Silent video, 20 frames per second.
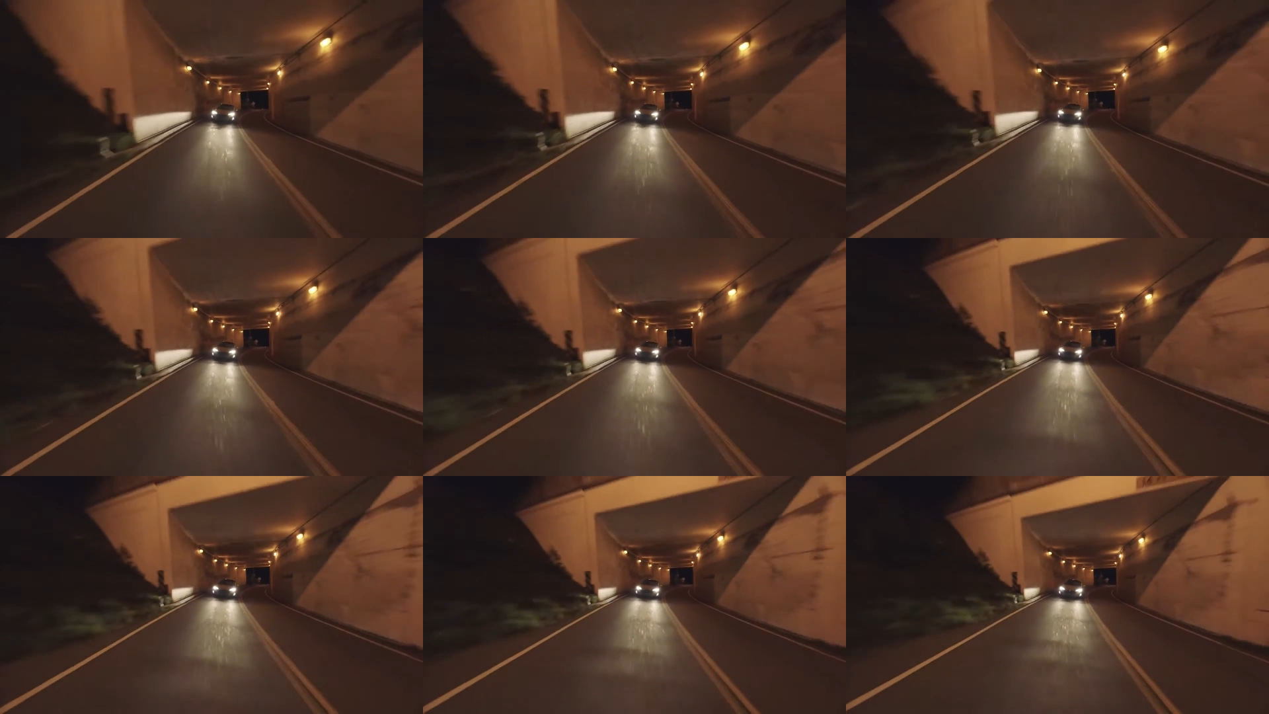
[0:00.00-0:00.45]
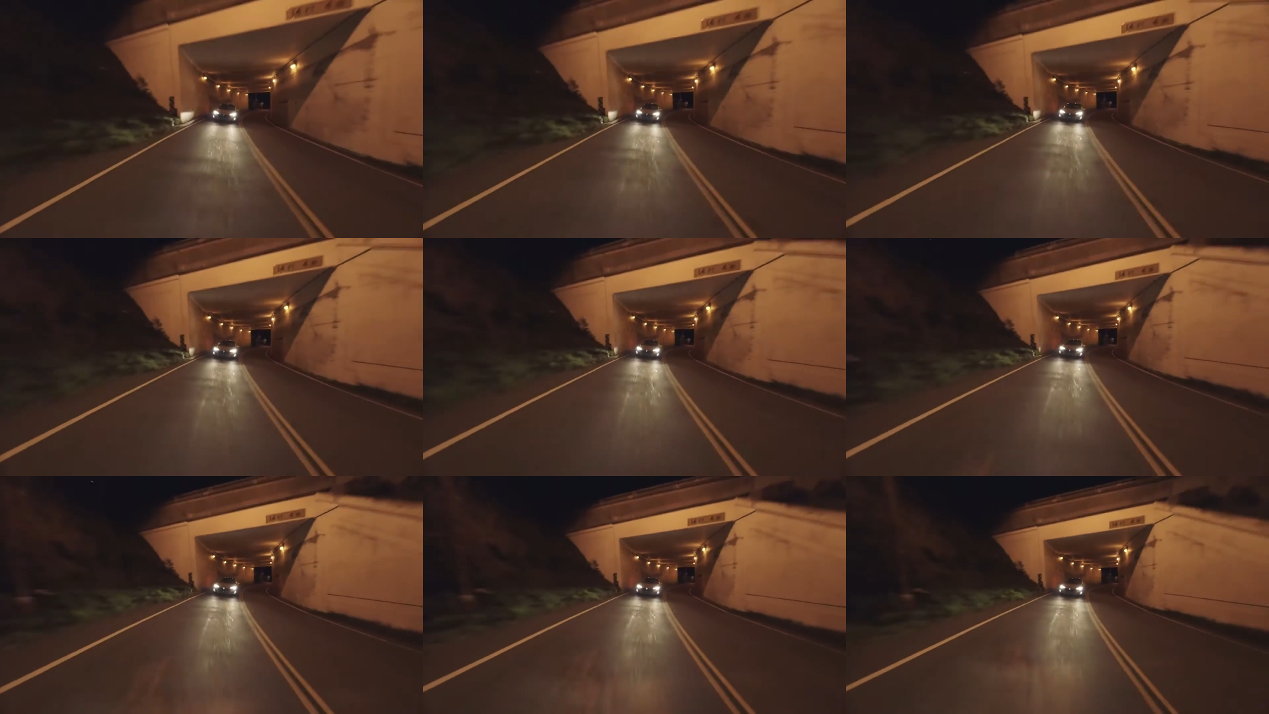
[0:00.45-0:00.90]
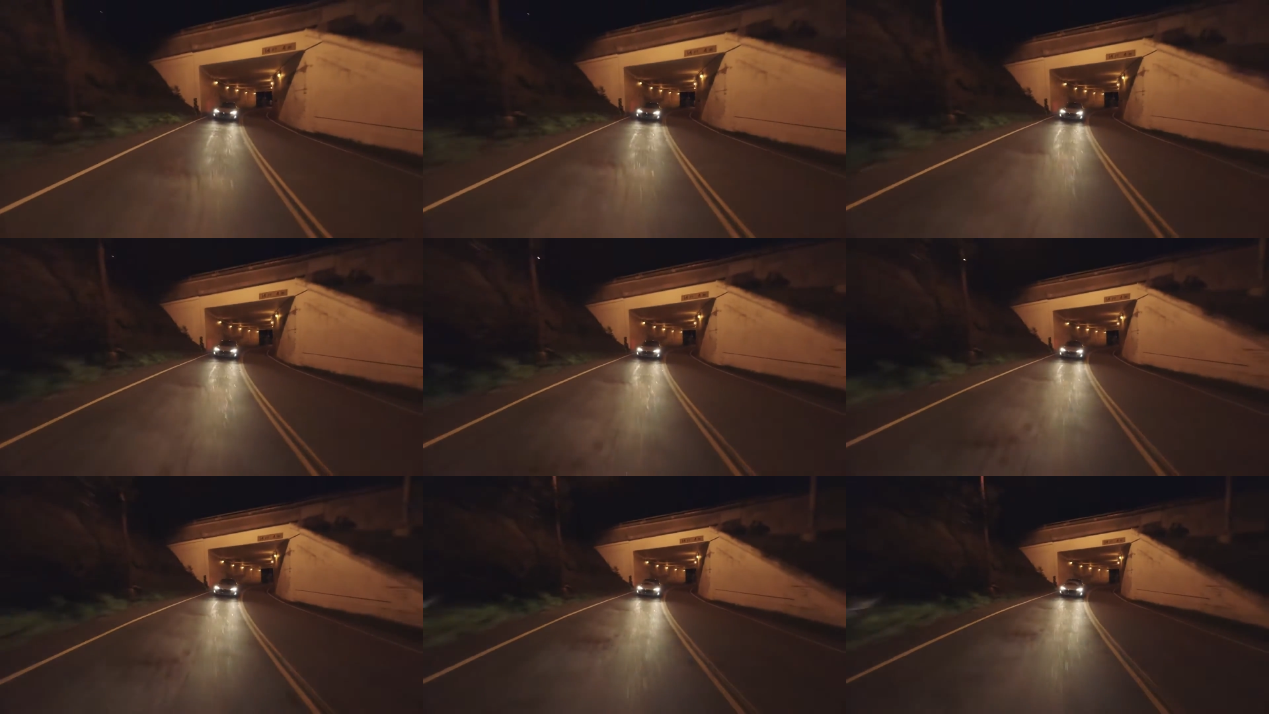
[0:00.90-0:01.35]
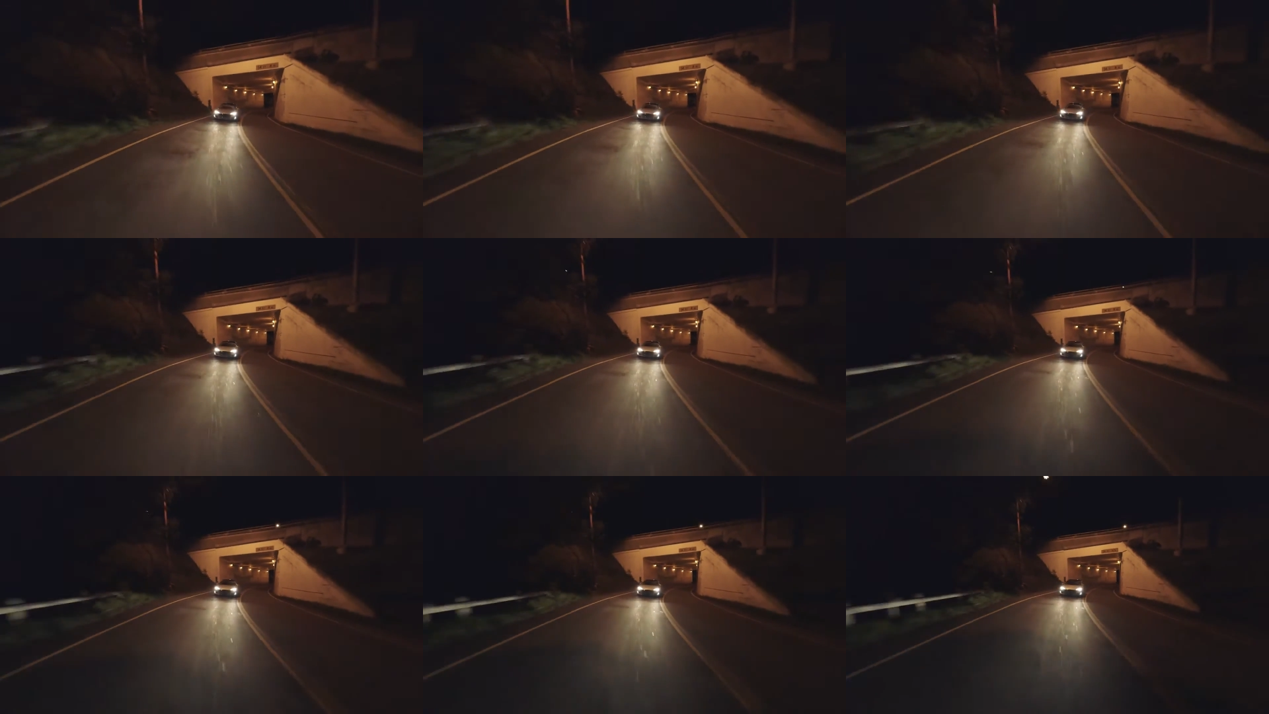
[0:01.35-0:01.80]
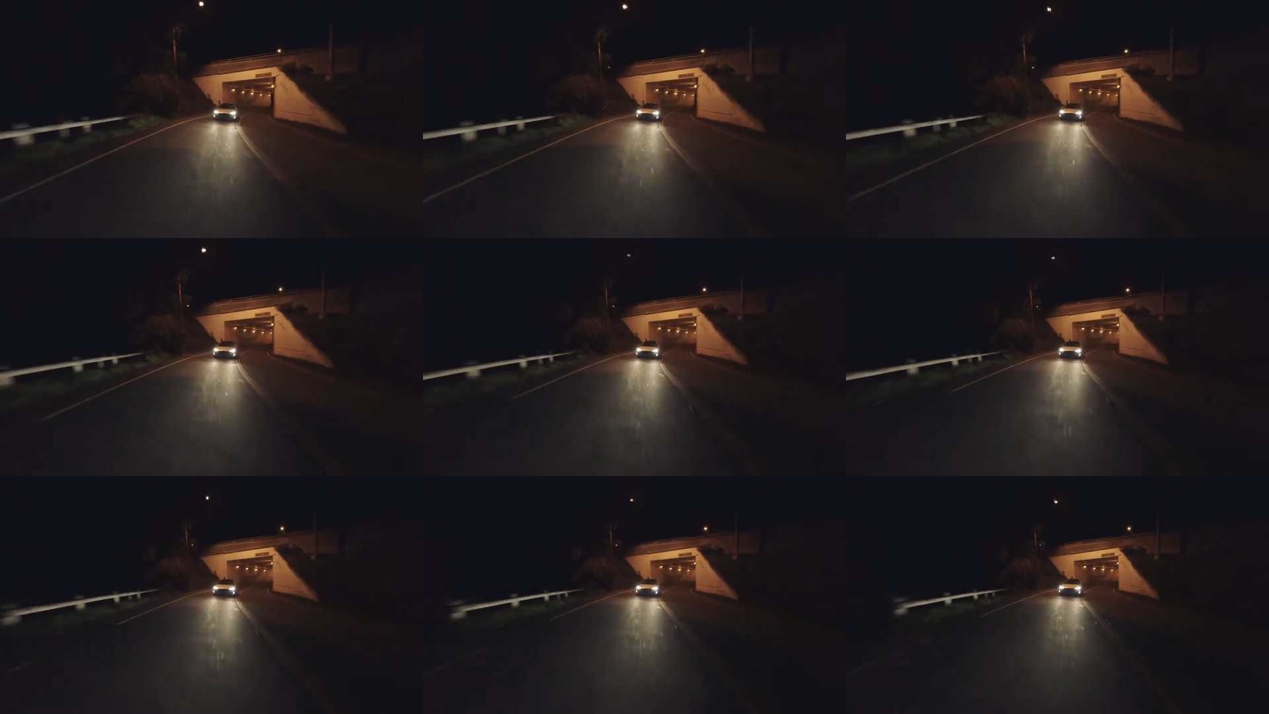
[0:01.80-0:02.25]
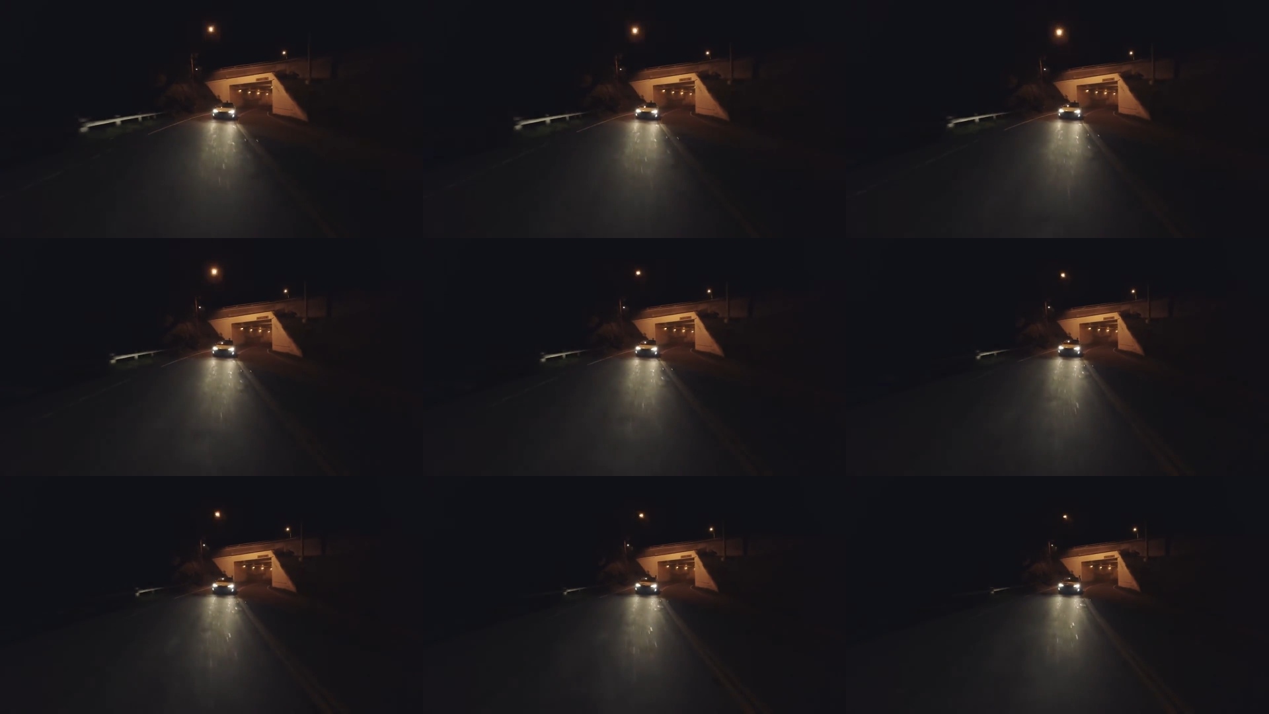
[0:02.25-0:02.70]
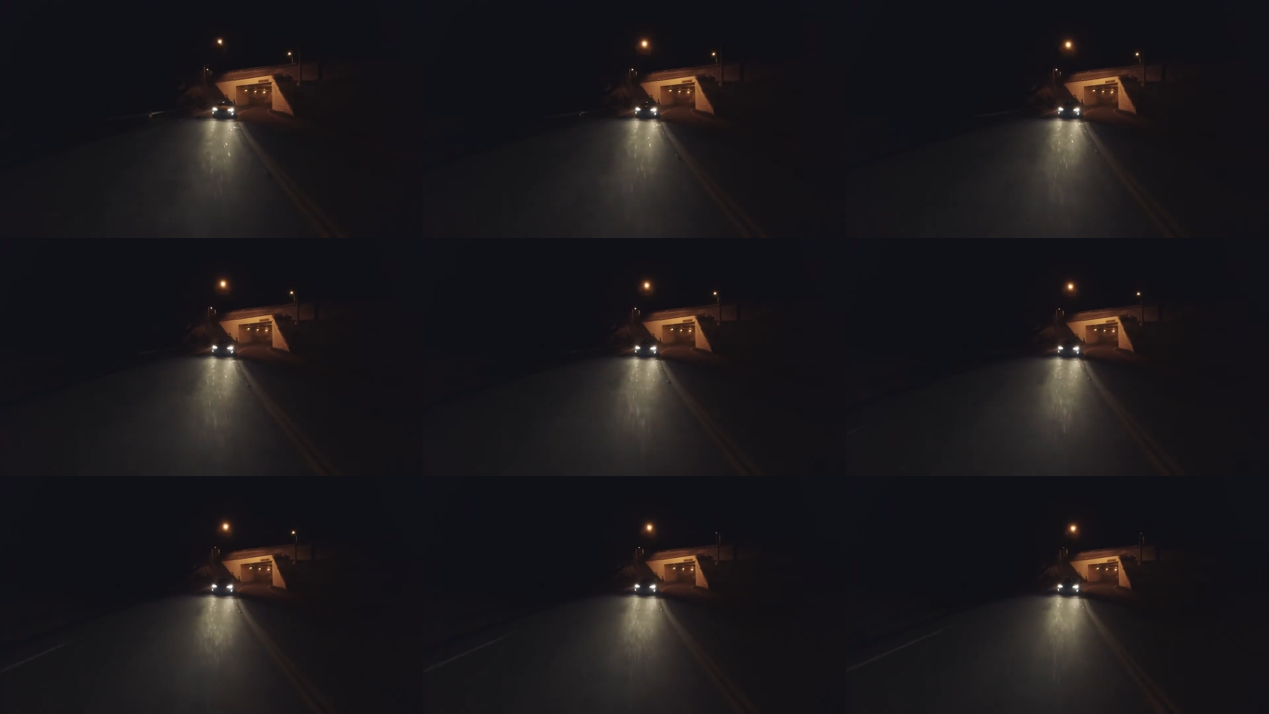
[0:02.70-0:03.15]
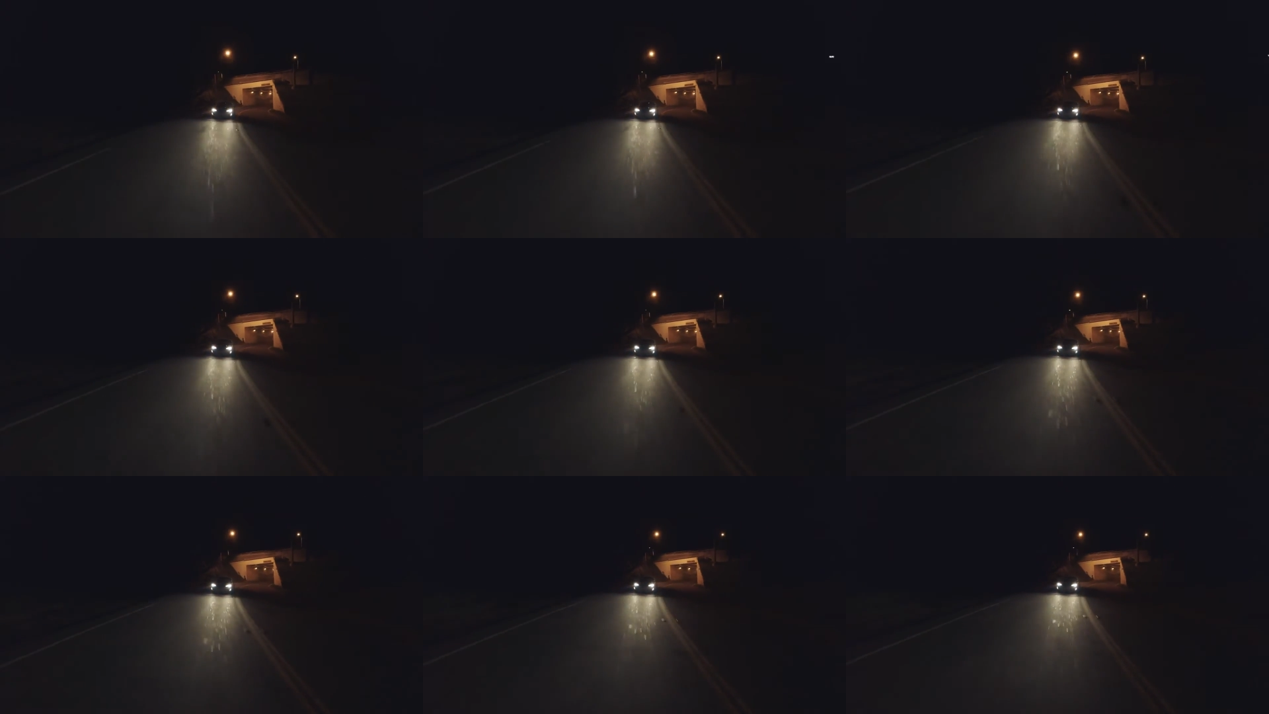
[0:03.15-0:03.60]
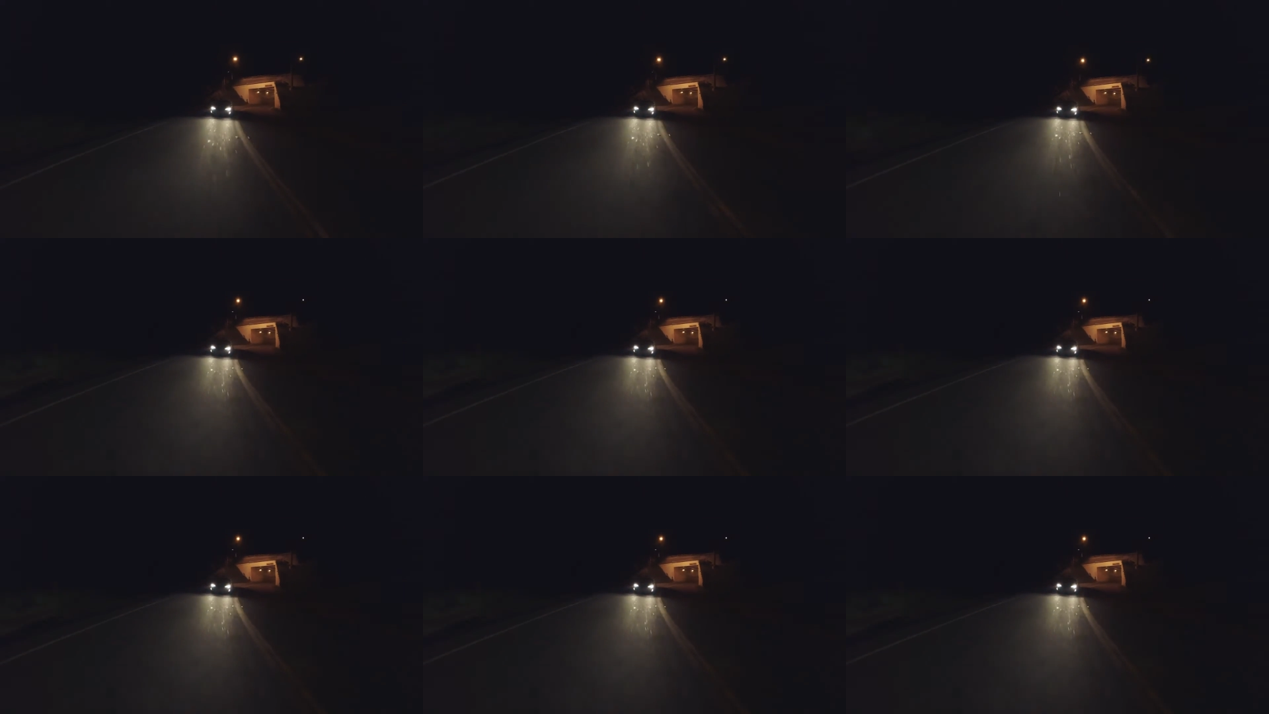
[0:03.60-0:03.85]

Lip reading: [unreadable: no face in view]